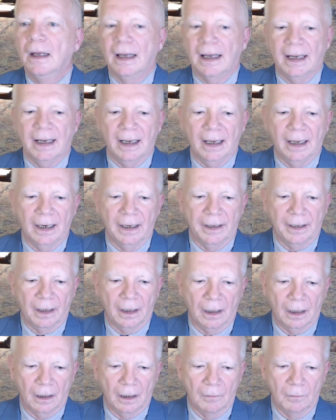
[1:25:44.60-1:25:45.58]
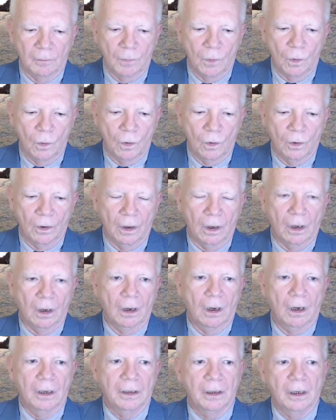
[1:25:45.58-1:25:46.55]
And more
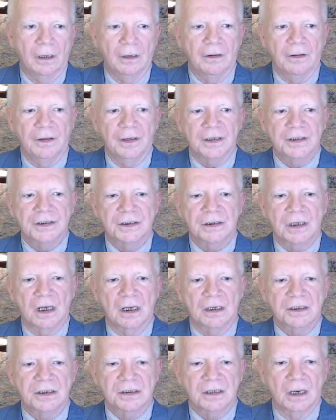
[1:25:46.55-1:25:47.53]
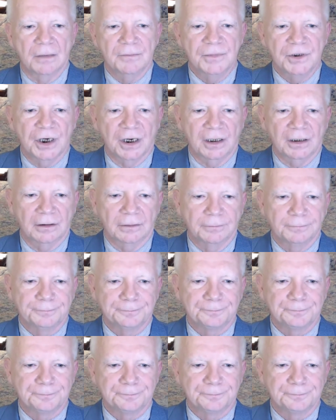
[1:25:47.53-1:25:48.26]
on this subject.